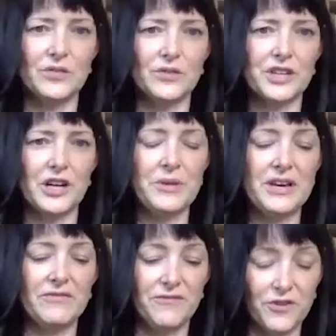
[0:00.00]
over time, and
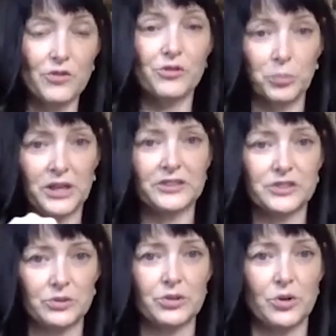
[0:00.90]
that further blocks
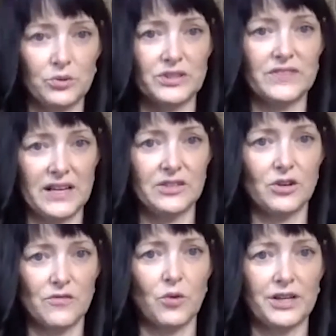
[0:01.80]
those holes of that
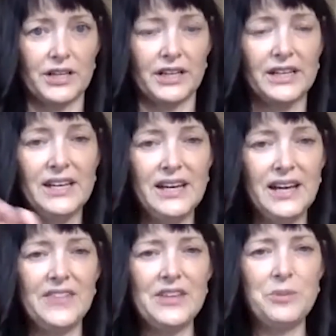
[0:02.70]
nerve working.
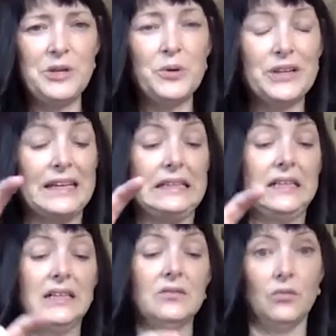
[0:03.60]
And then people
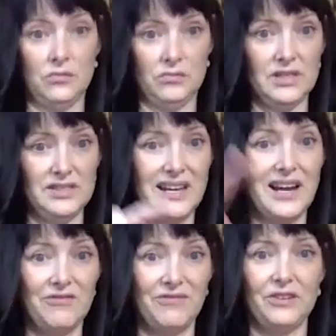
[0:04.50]
they say,
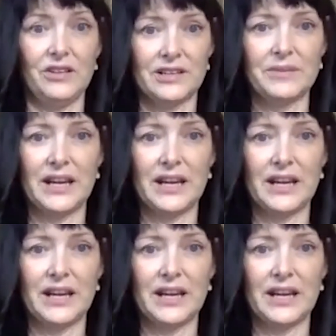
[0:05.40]
I feel like I'm